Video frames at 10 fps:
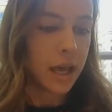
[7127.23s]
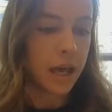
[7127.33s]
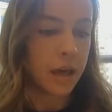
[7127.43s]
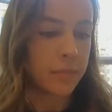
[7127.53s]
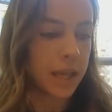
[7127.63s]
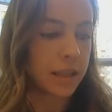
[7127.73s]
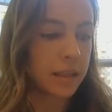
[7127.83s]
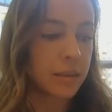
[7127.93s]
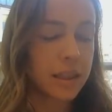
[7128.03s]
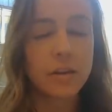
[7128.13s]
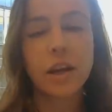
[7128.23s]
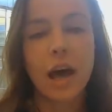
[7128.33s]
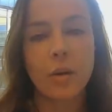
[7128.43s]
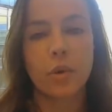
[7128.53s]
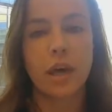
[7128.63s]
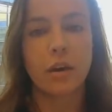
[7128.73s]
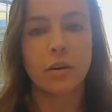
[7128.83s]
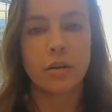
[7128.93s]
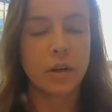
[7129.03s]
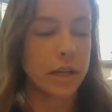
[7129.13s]
And they're not
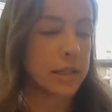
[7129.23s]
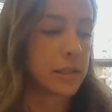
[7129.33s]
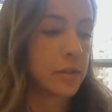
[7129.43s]
without critics.